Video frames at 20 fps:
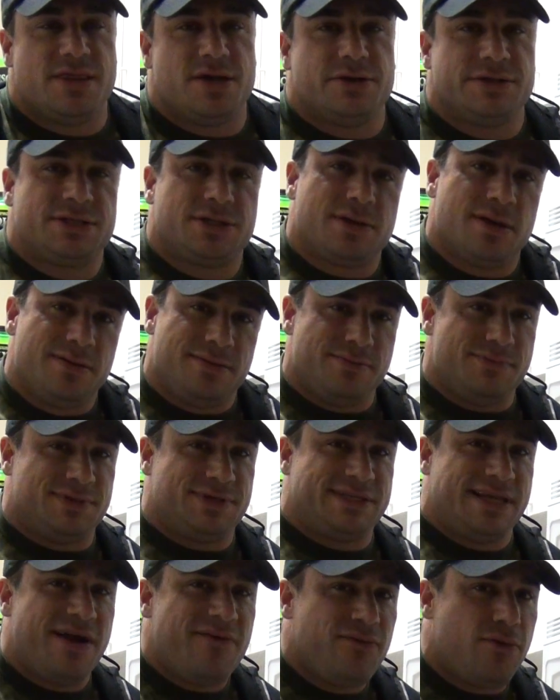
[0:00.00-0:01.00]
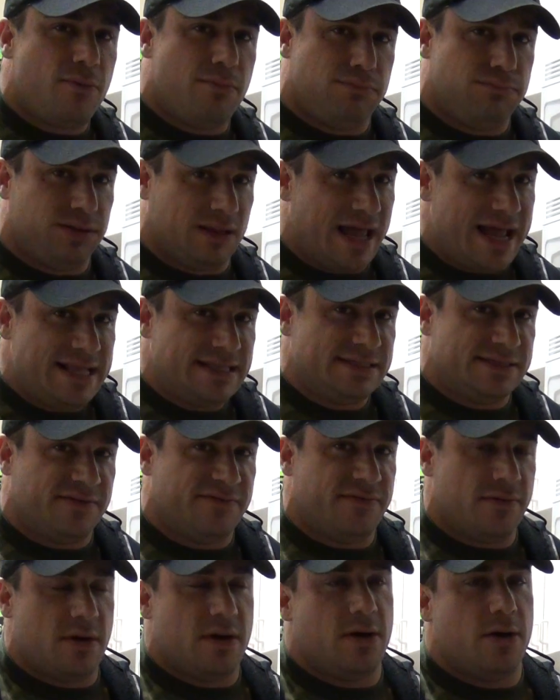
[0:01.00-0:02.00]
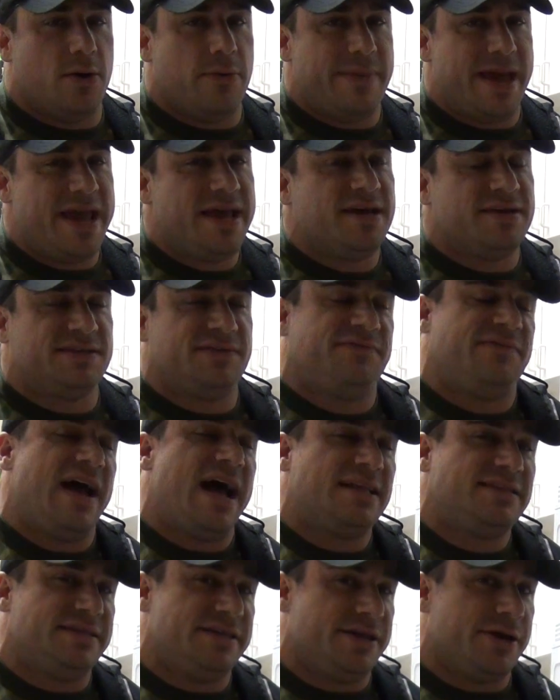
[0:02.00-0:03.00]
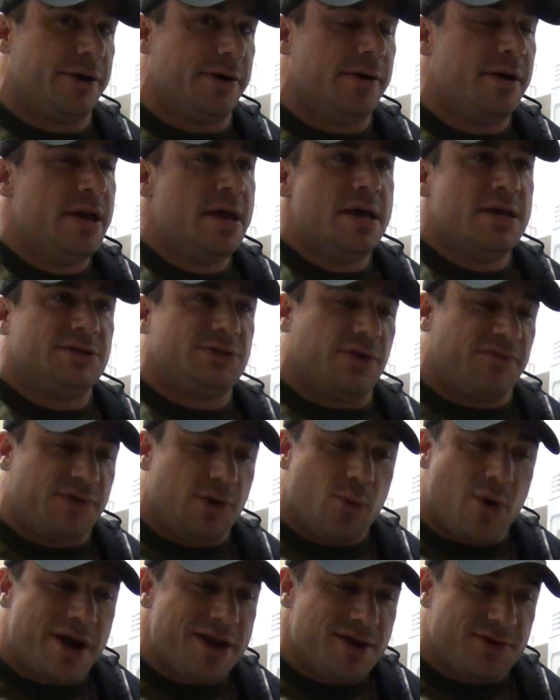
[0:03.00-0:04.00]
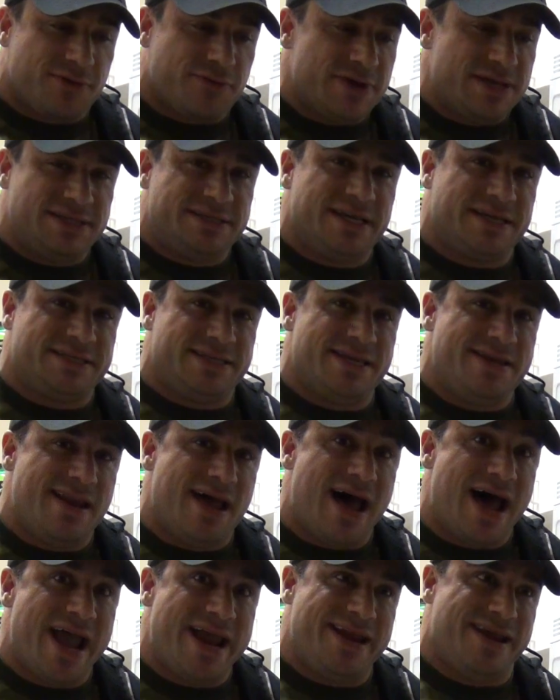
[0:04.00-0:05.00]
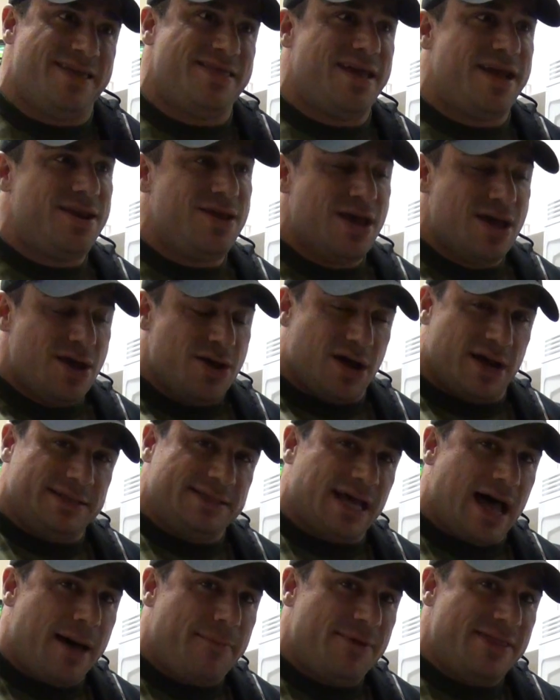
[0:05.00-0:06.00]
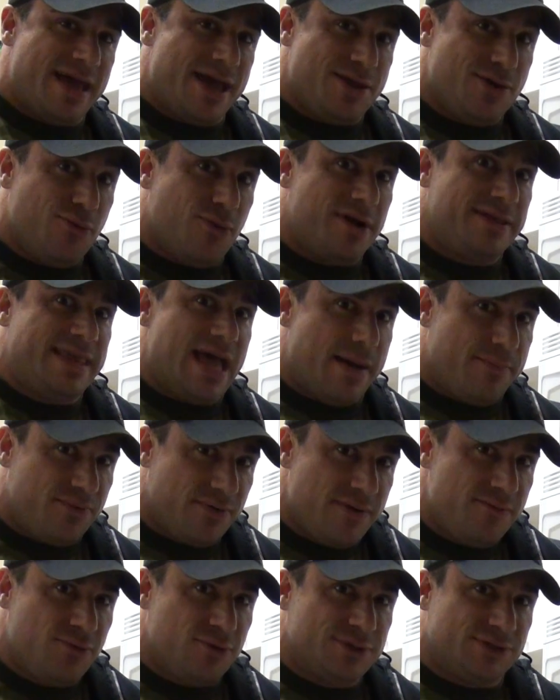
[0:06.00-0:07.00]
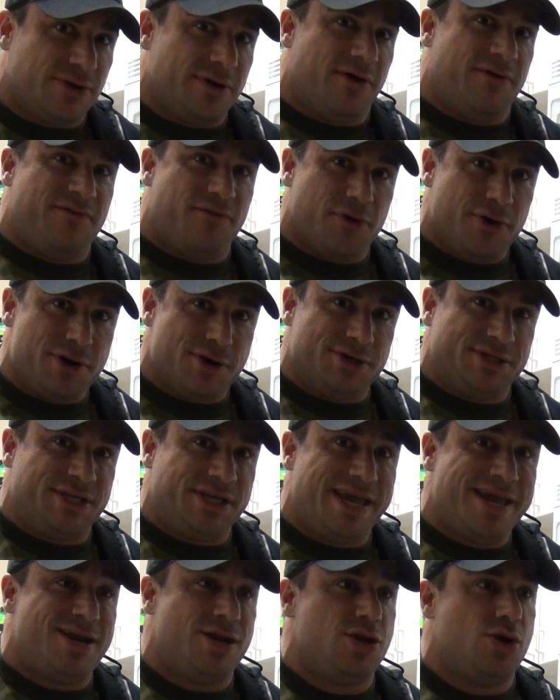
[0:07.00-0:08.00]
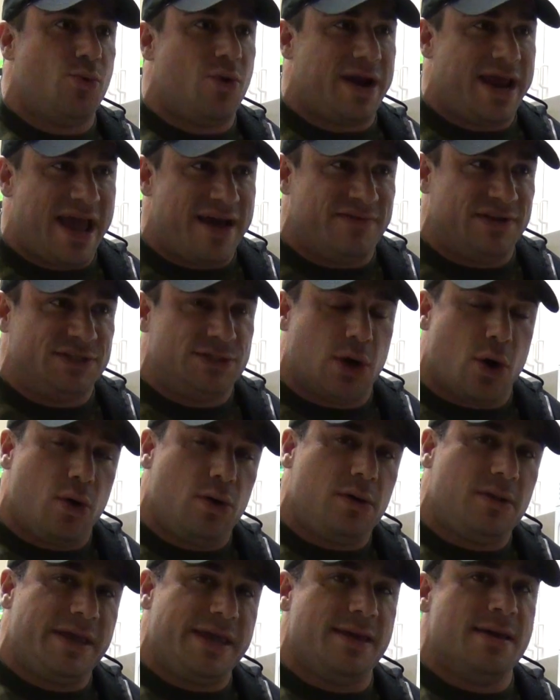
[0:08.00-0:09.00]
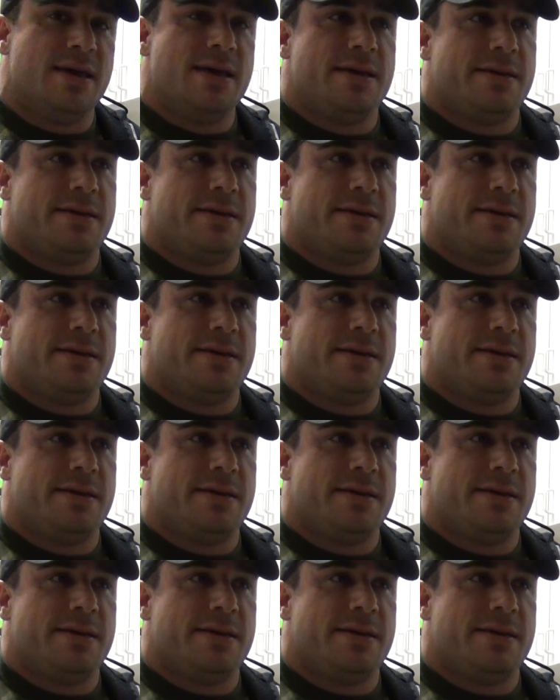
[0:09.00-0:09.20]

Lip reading: There's several blends of omegas fats in here, so if you want your 3, 6, and 9, and then on top of that you want that primrose oil for your skin, and you want to have a totally